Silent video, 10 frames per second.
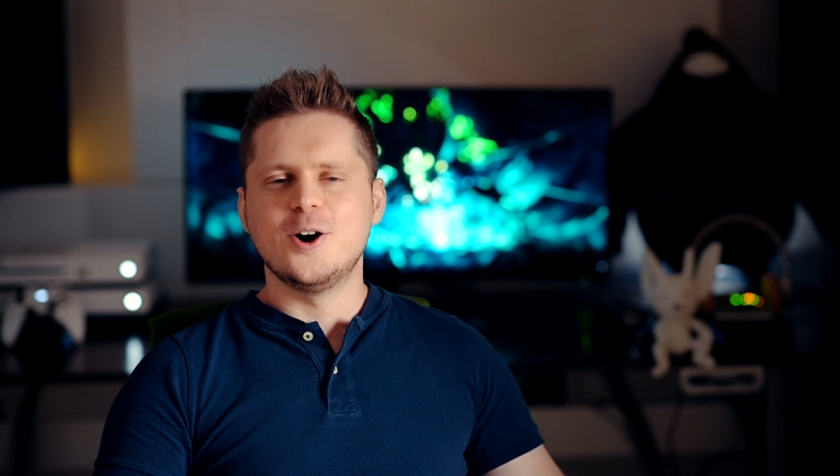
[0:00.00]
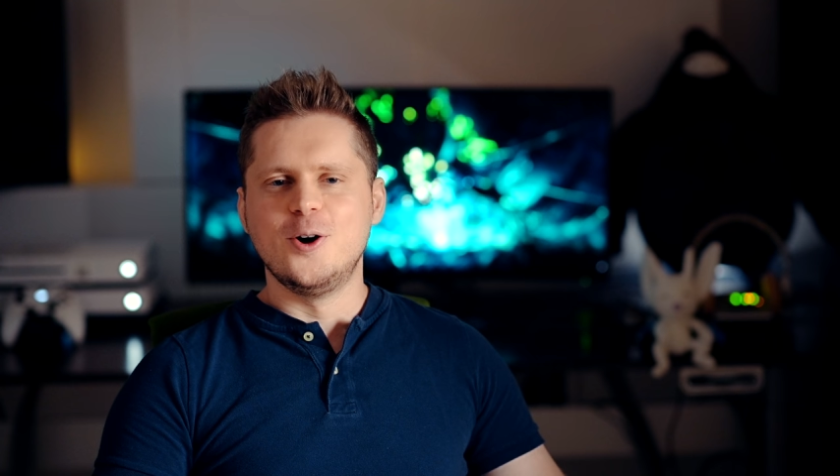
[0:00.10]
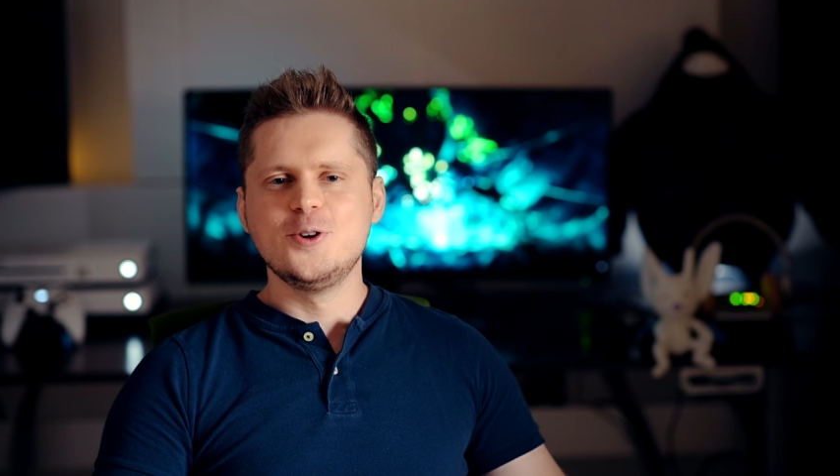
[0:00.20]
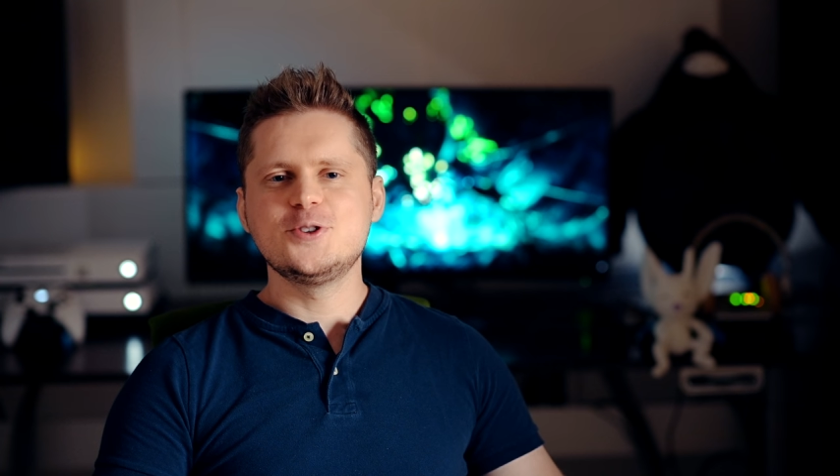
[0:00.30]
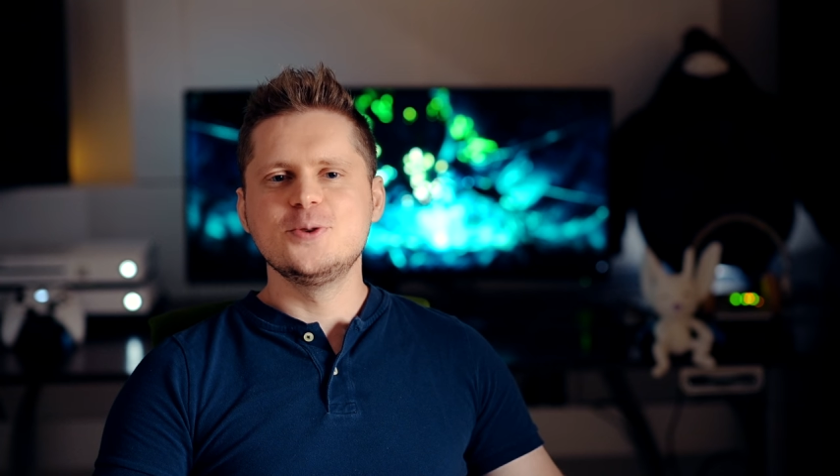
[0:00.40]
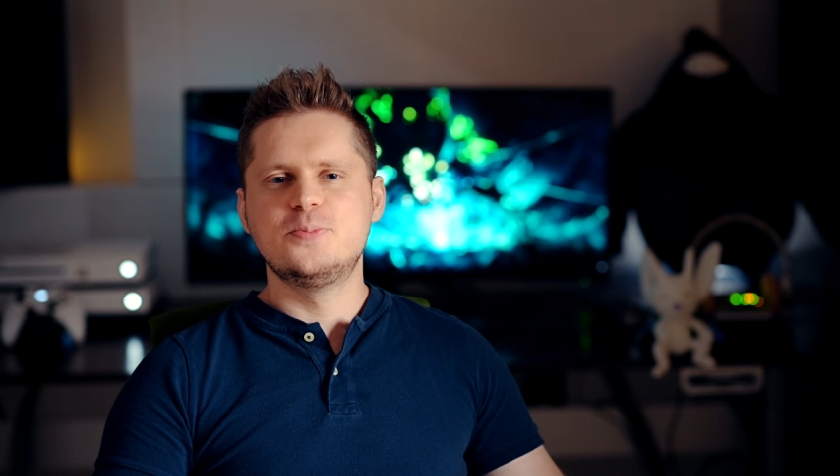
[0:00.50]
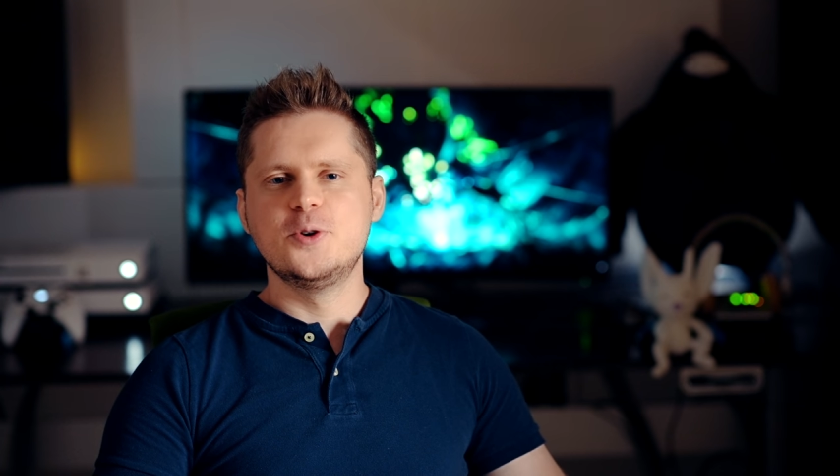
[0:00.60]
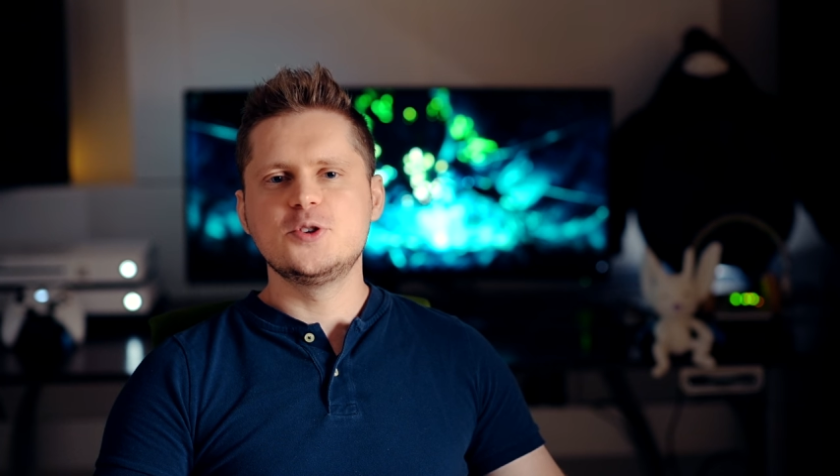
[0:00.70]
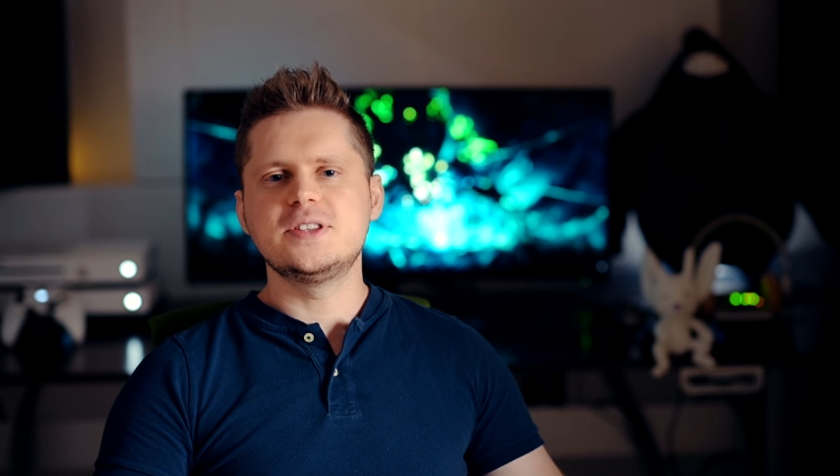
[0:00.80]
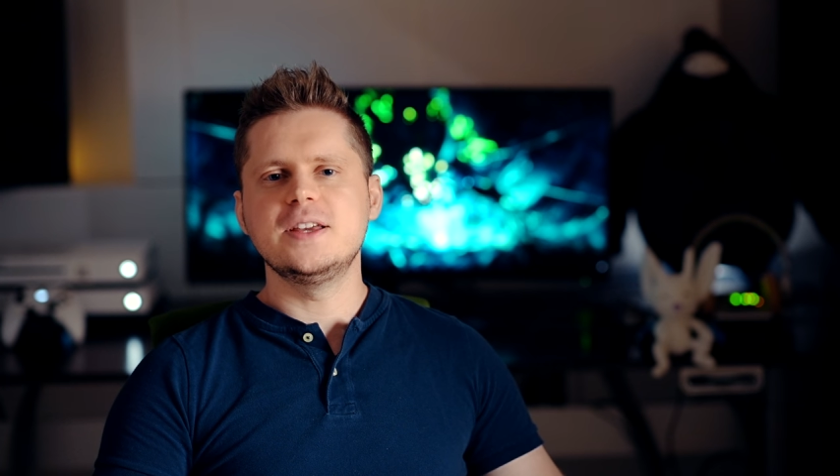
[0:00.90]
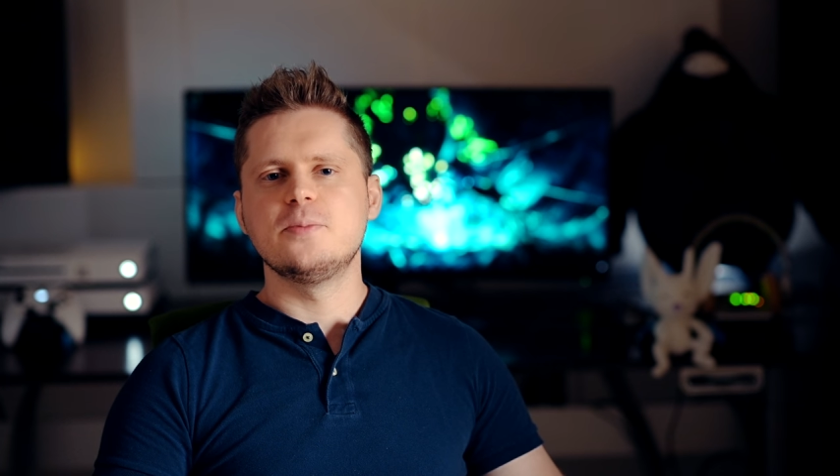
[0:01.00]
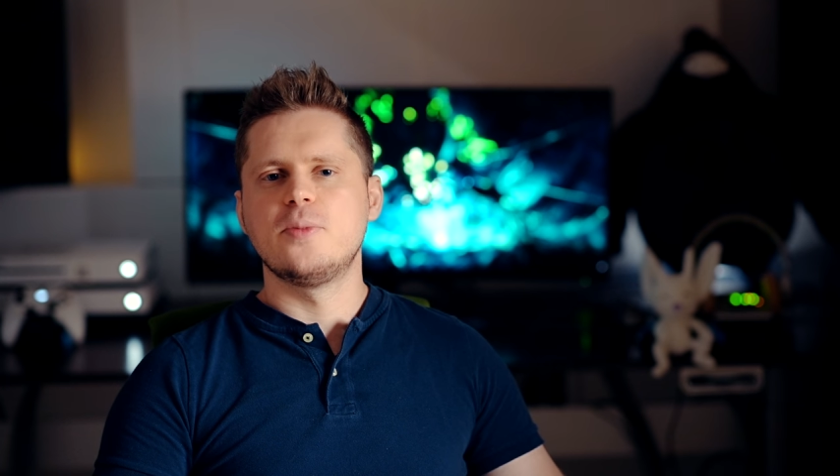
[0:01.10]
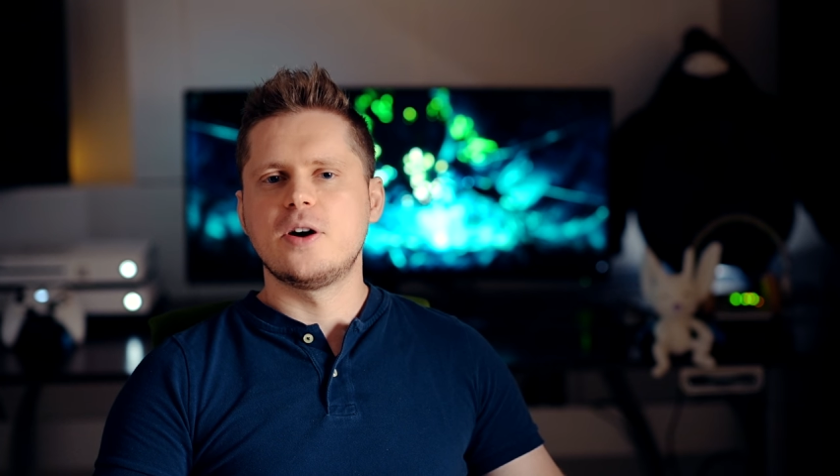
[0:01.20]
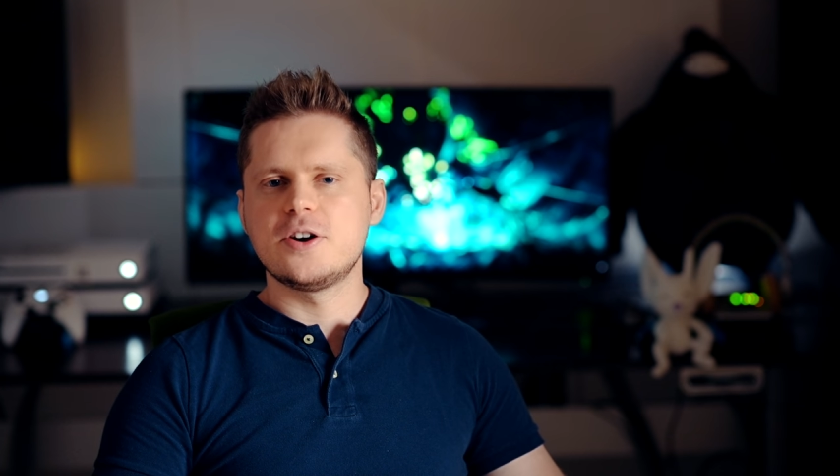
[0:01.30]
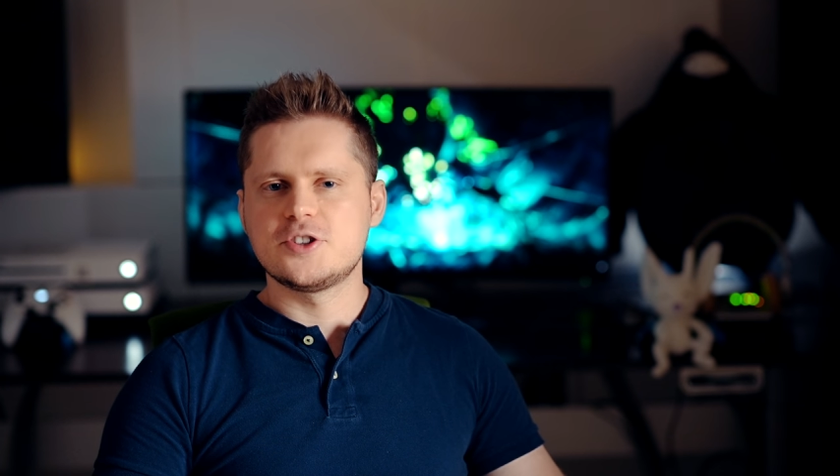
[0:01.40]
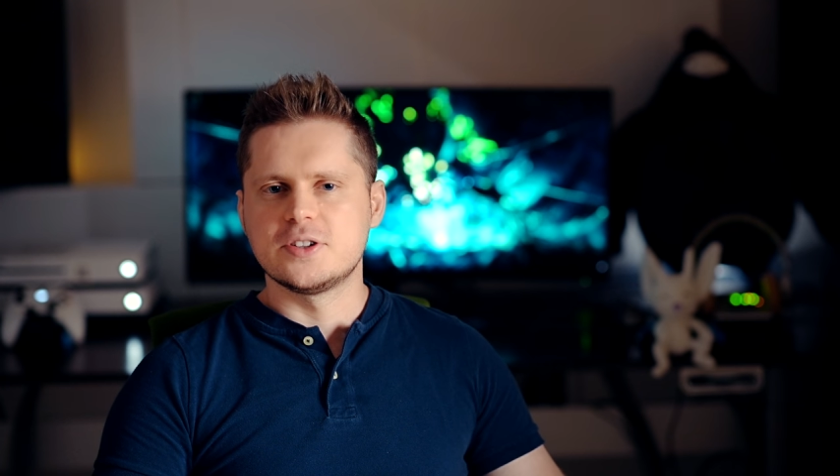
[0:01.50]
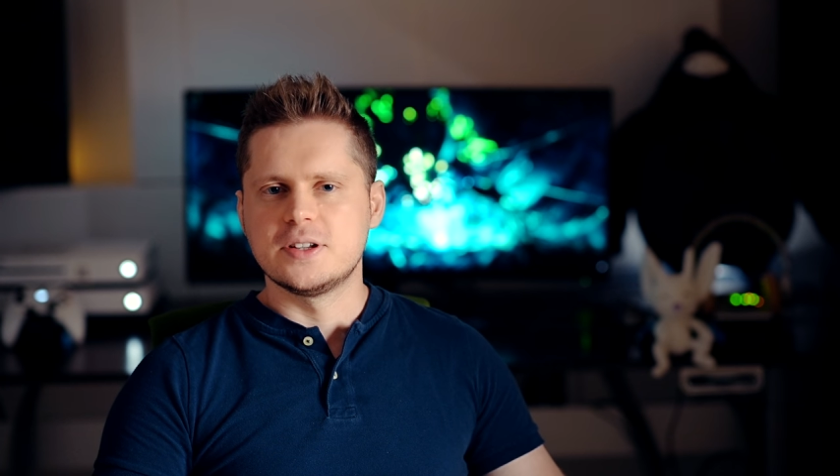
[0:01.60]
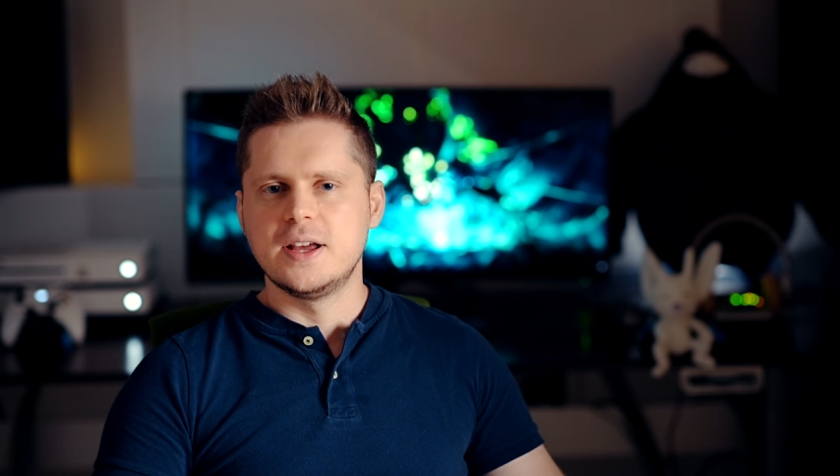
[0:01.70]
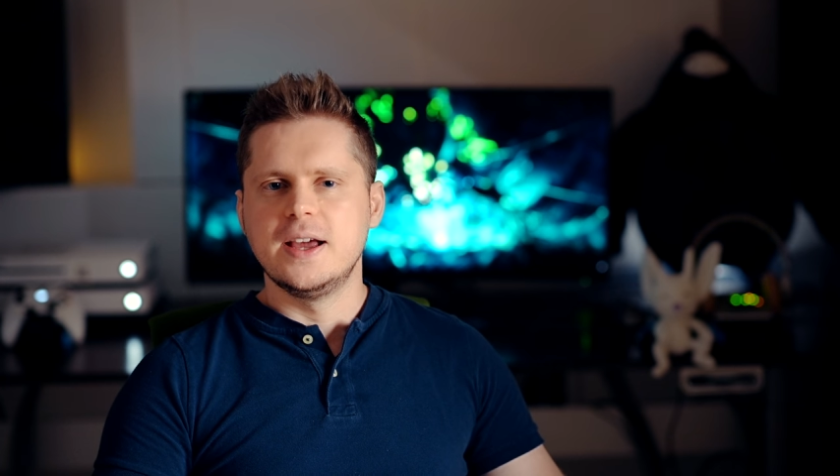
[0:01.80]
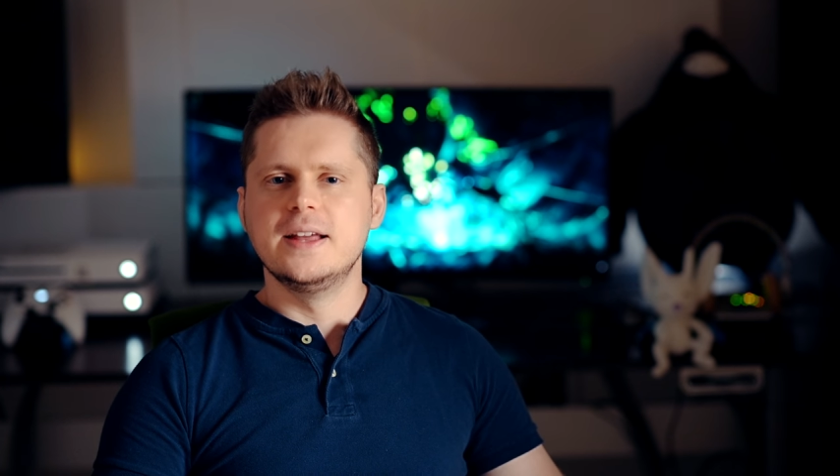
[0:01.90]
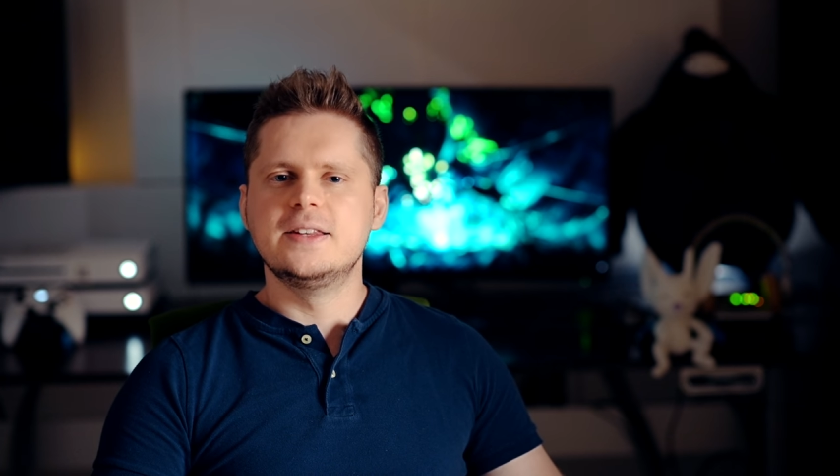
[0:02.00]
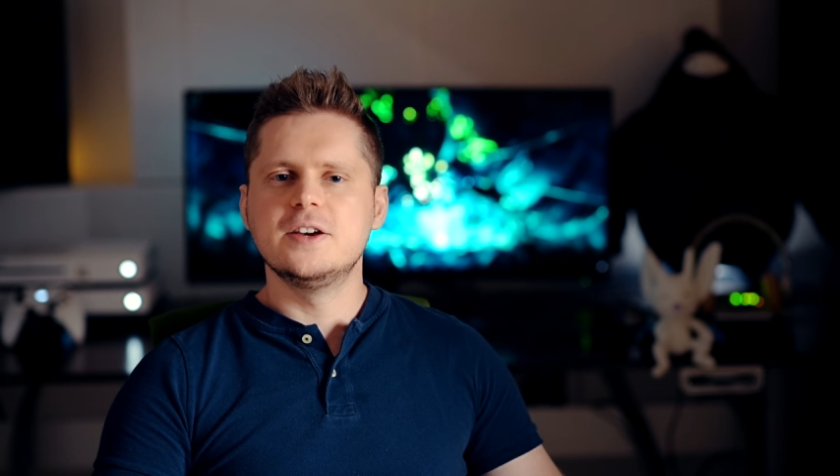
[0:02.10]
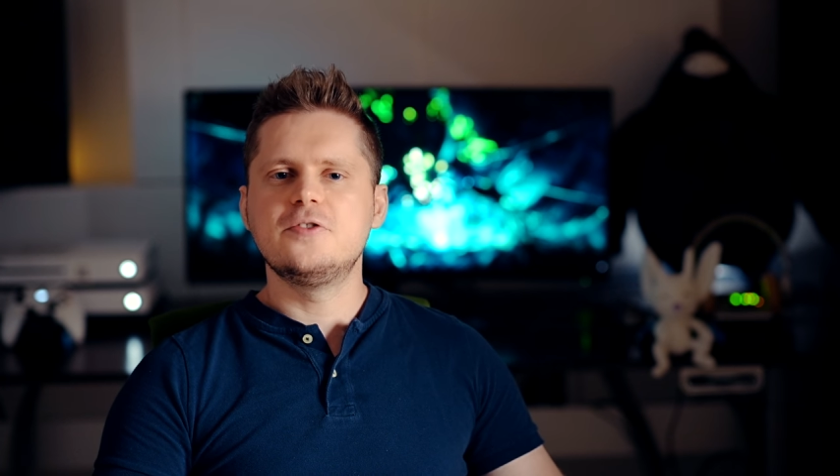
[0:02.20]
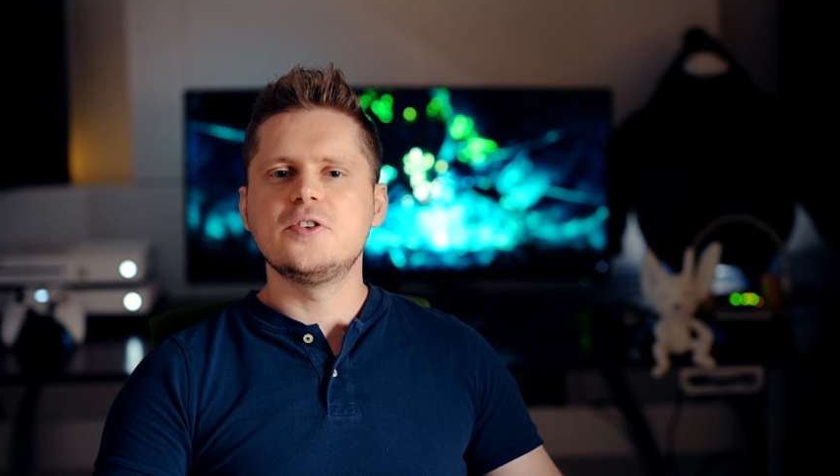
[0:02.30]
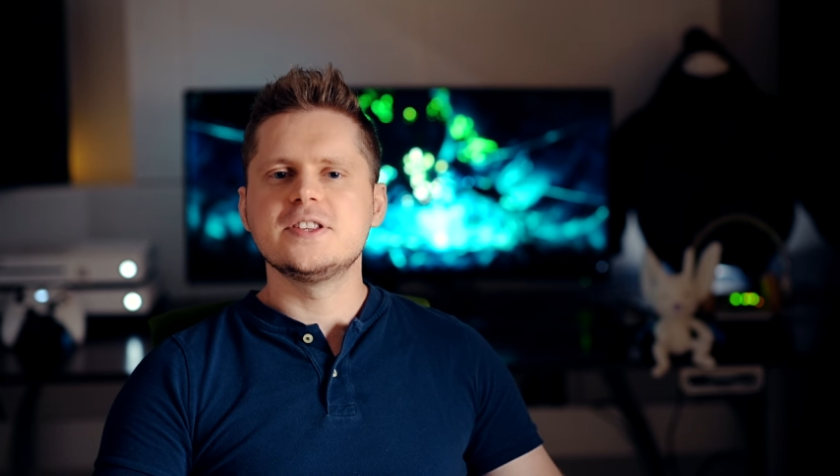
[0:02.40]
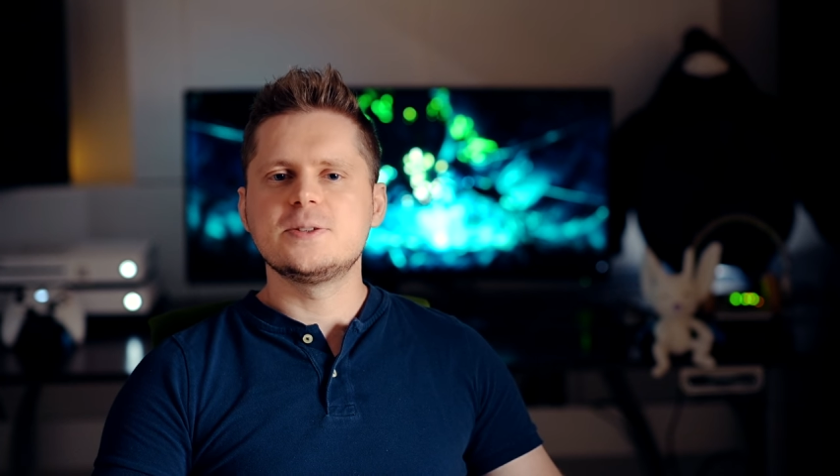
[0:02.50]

also boost the immersion in different